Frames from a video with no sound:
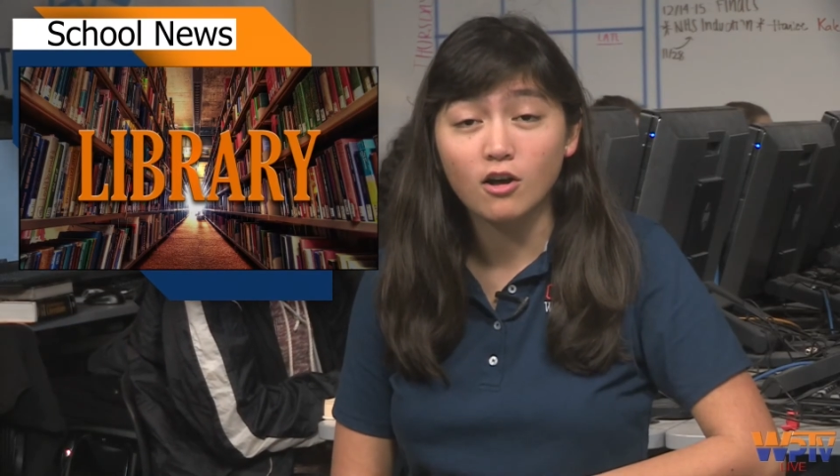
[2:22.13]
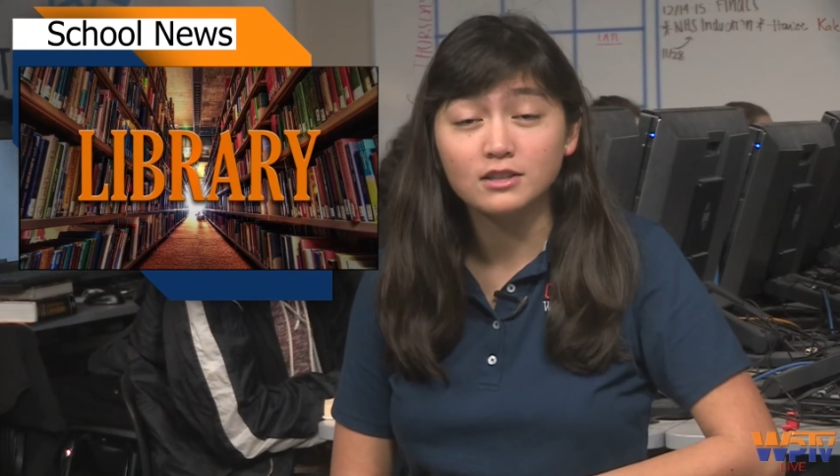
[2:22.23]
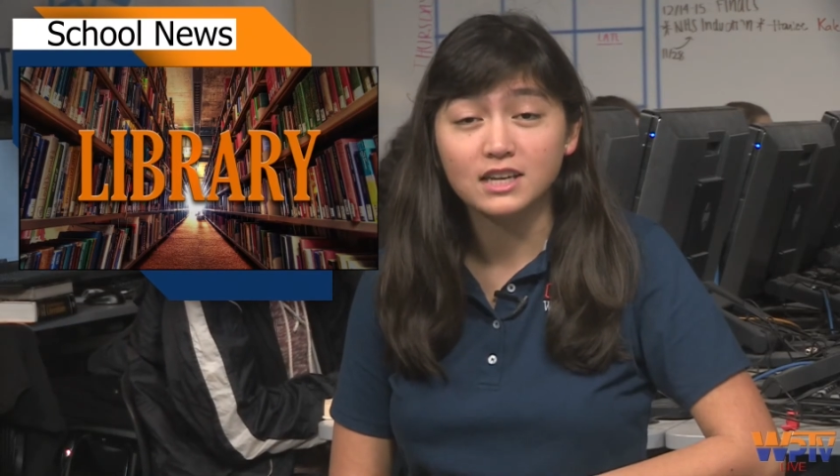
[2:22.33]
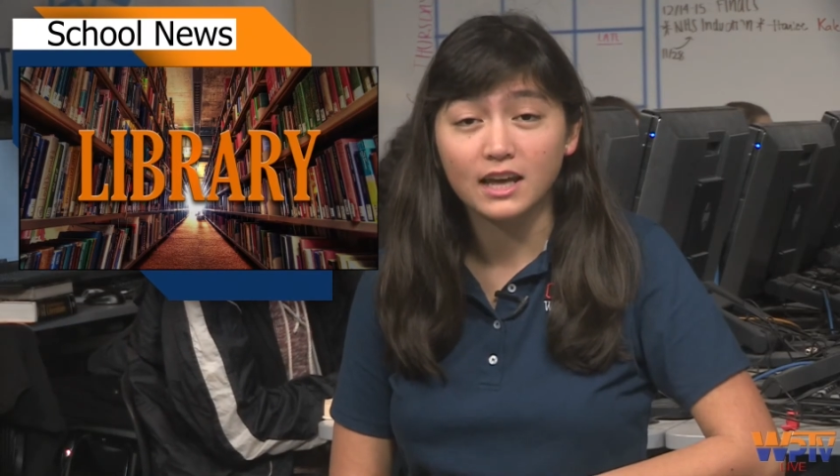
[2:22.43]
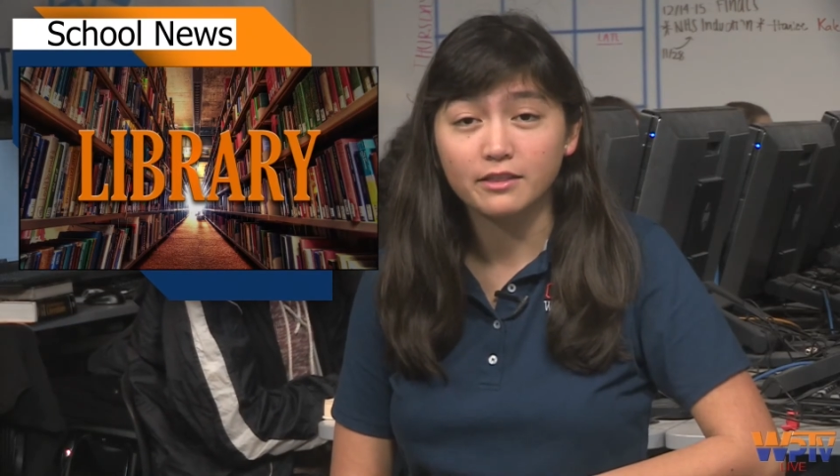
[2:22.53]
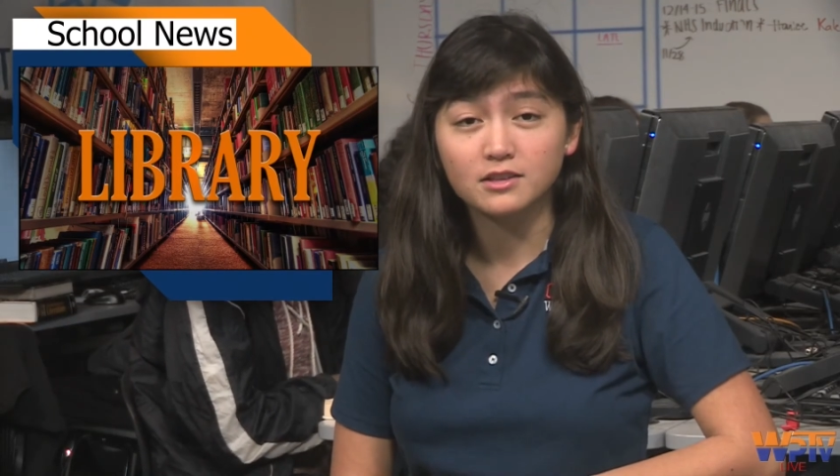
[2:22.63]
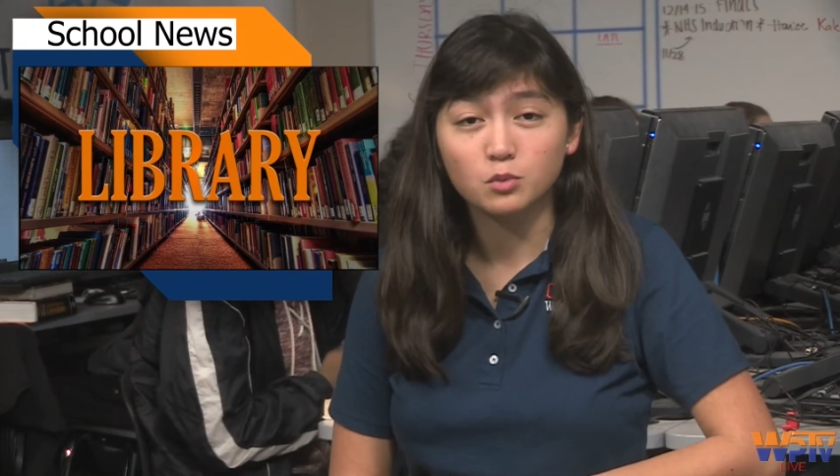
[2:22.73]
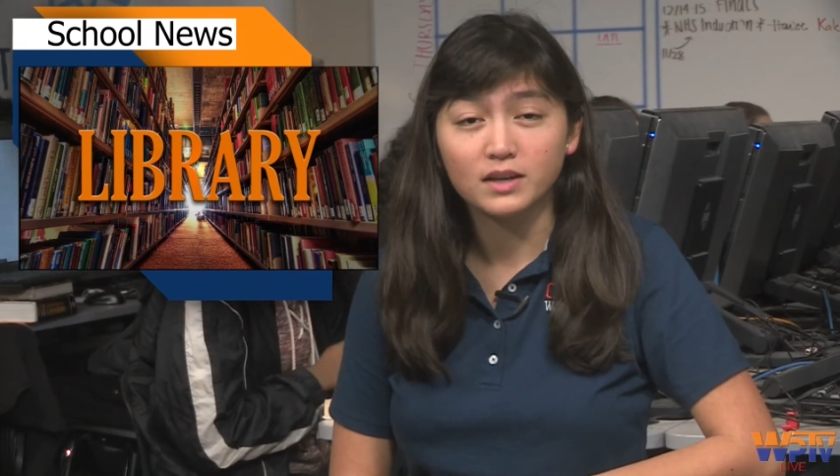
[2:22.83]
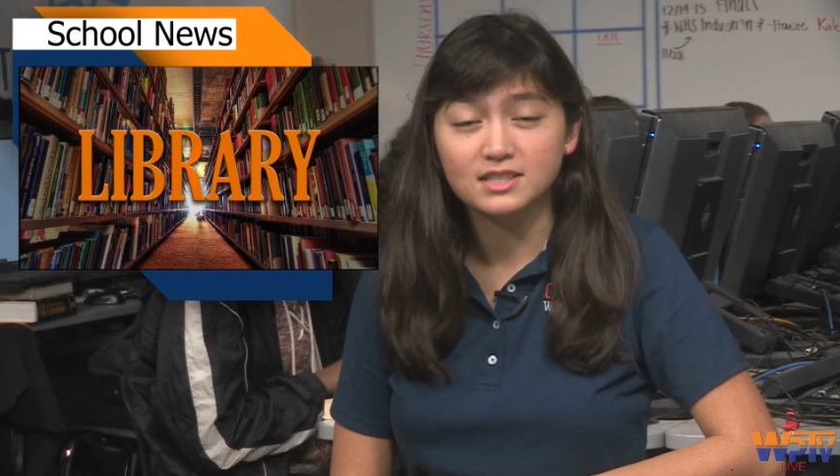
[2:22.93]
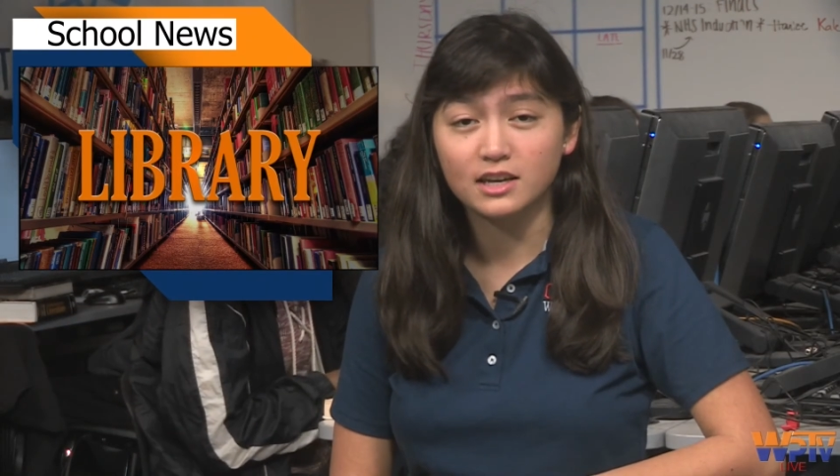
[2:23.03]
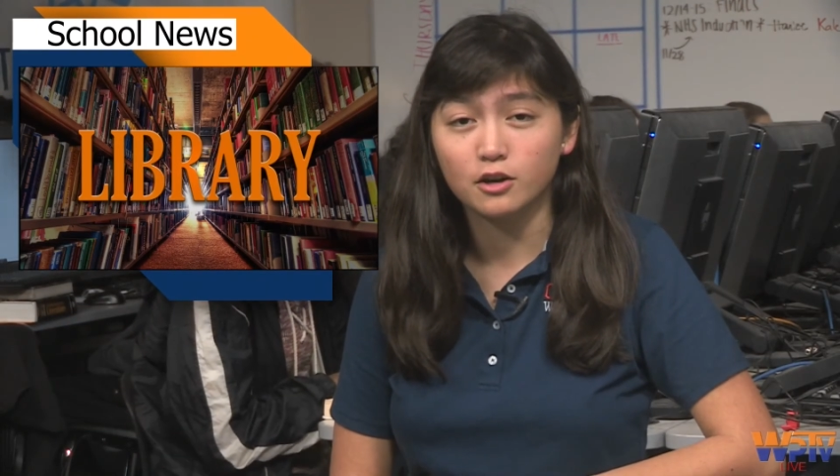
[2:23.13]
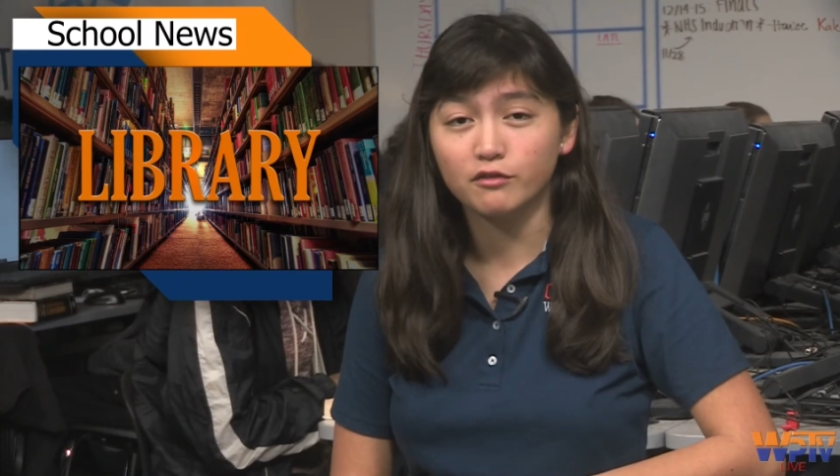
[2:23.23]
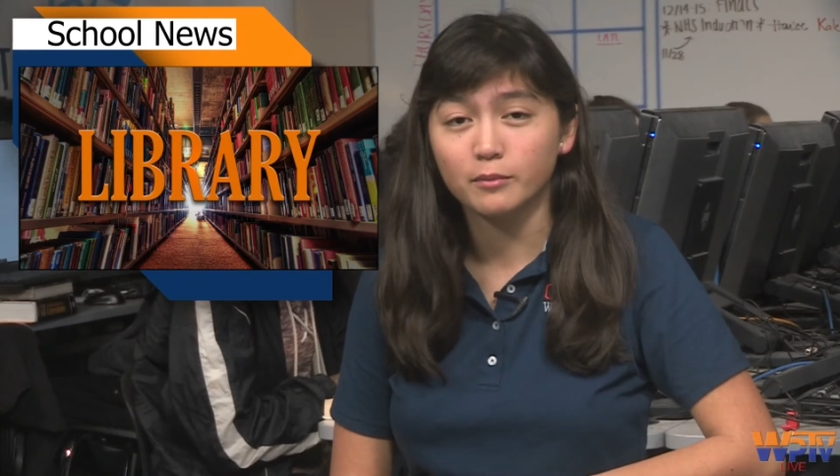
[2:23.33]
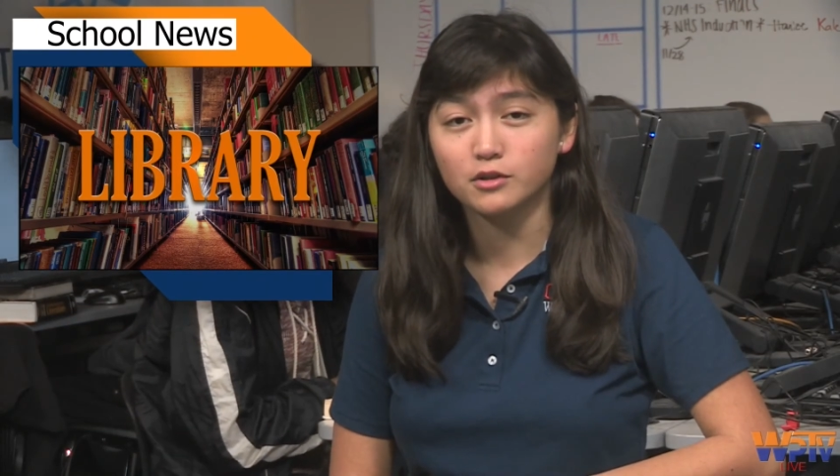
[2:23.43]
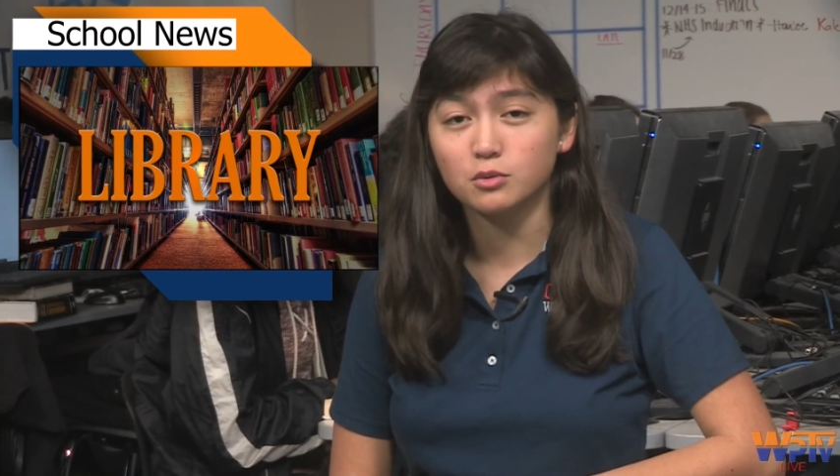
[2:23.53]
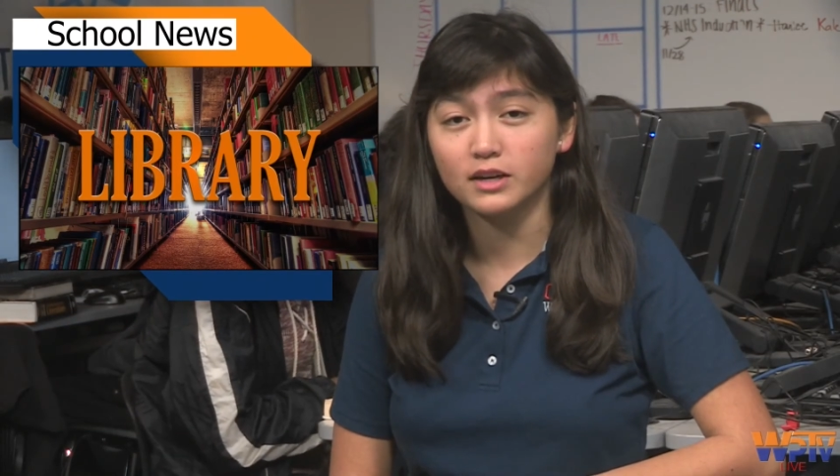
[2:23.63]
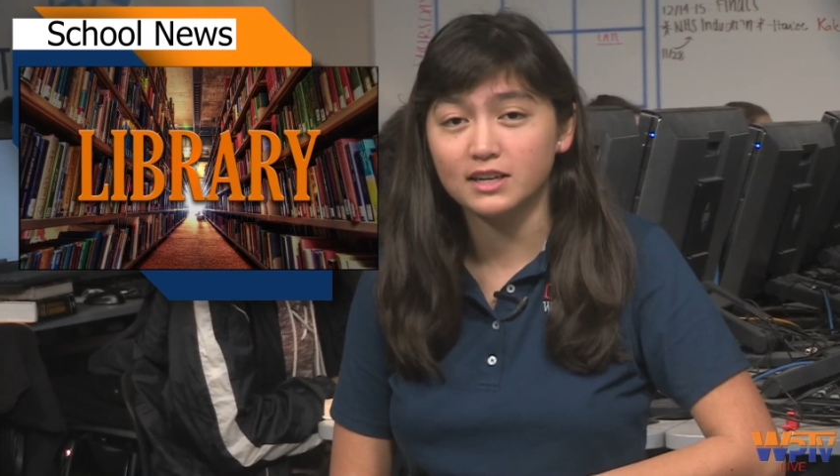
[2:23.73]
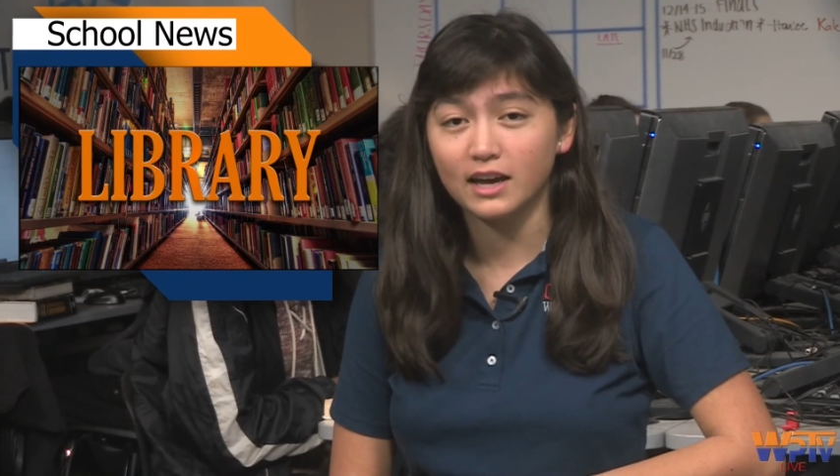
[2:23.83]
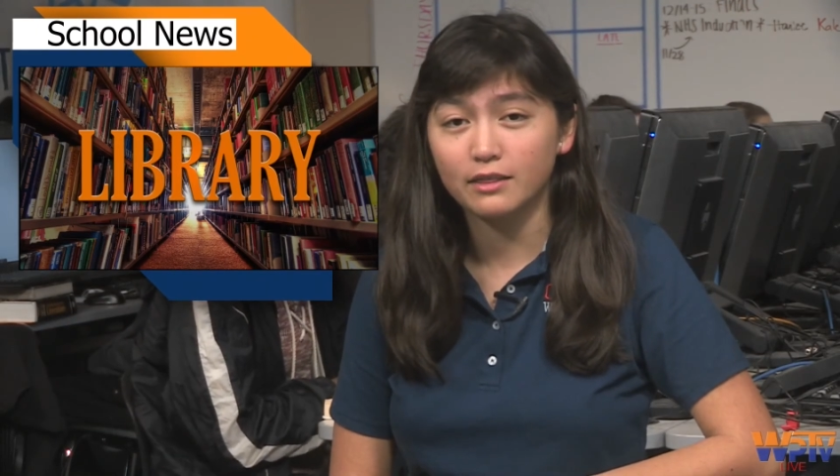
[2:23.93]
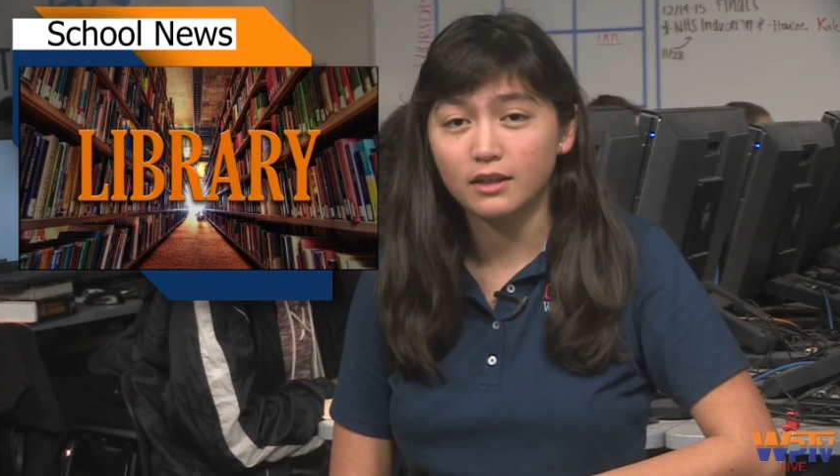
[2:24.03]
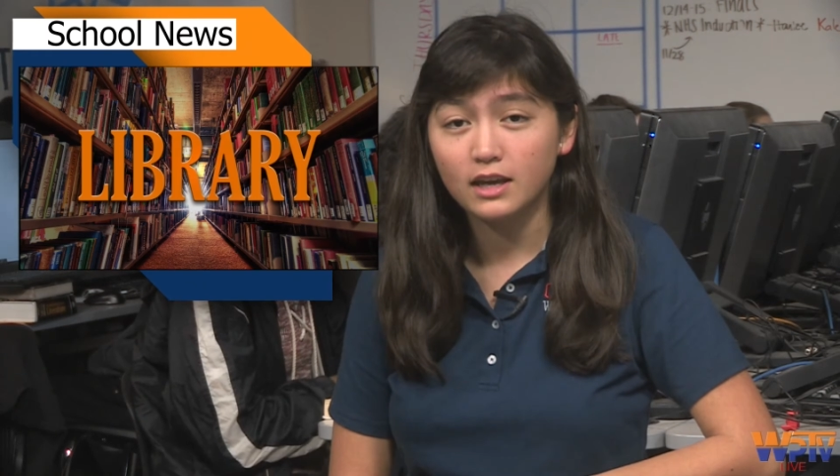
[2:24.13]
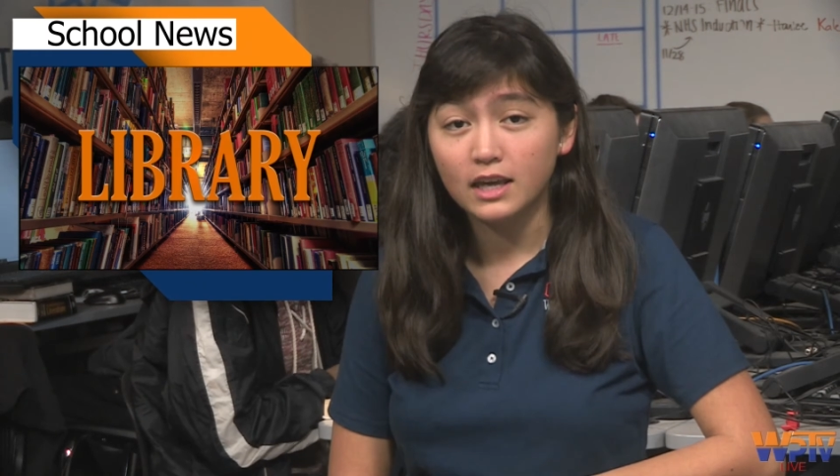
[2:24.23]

all day this Wednesday, November 29th.